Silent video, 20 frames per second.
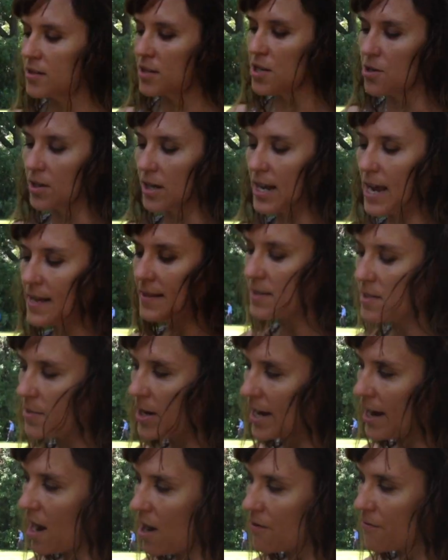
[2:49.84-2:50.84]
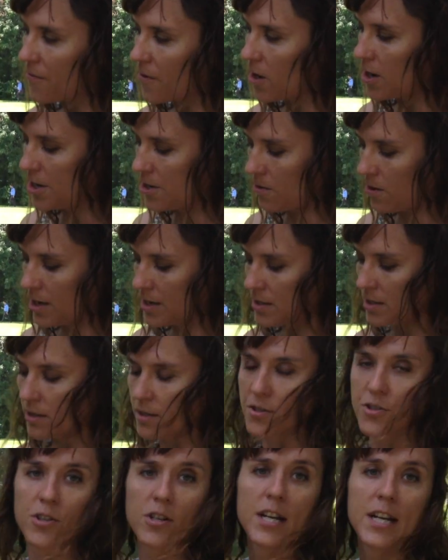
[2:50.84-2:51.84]
so you can estimate how far you are into
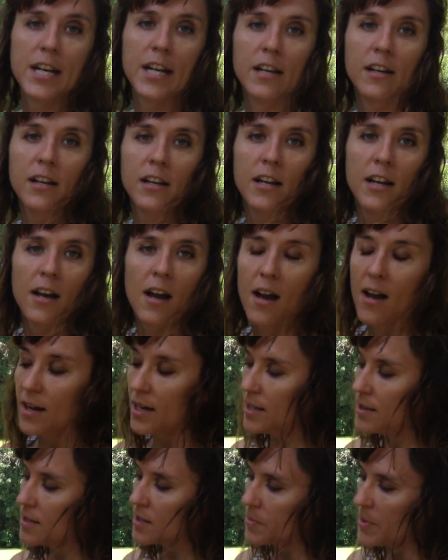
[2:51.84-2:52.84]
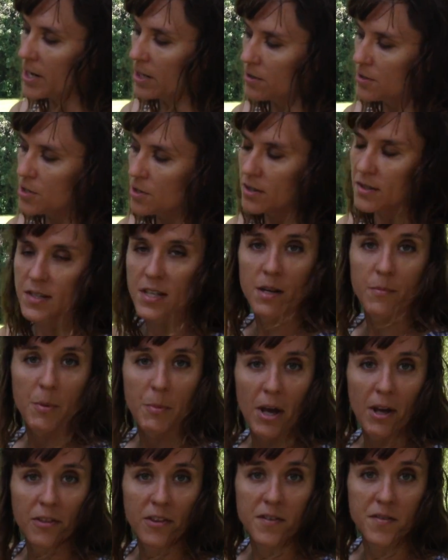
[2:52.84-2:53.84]
the tree in this manner. So you can see I'm
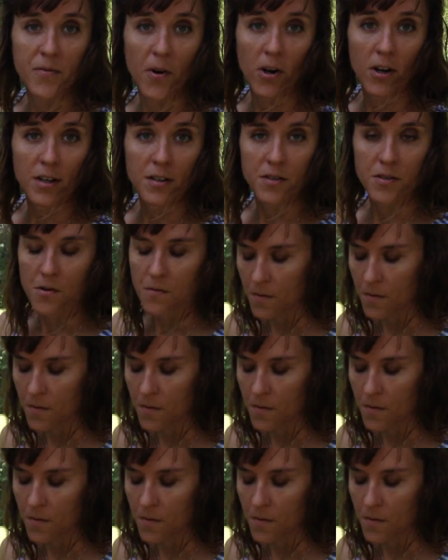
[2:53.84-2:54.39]
about this far in so